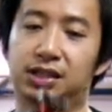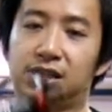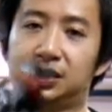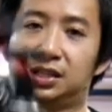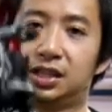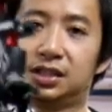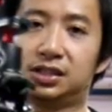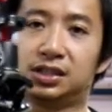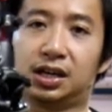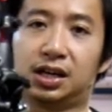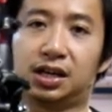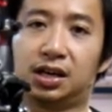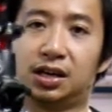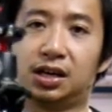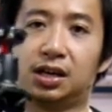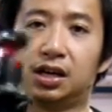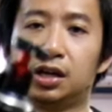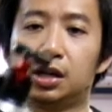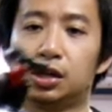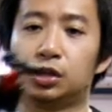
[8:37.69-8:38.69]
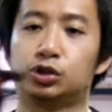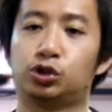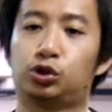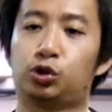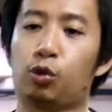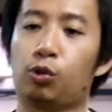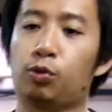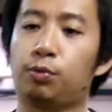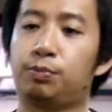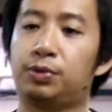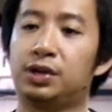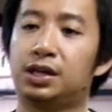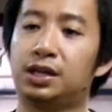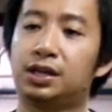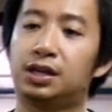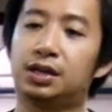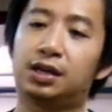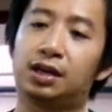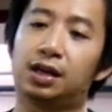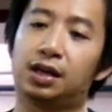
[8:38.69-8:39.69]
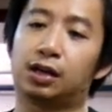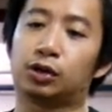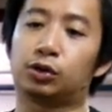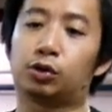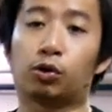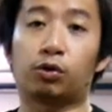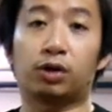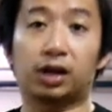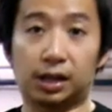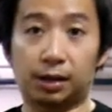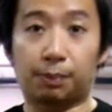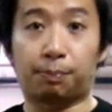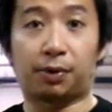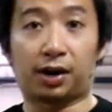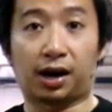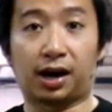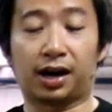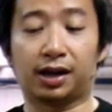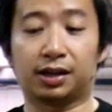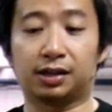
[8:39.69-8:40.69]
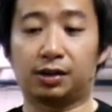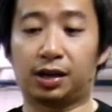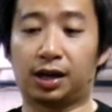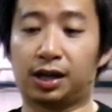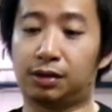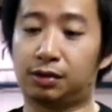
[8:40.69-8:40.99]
This is a Joby GorillaPod,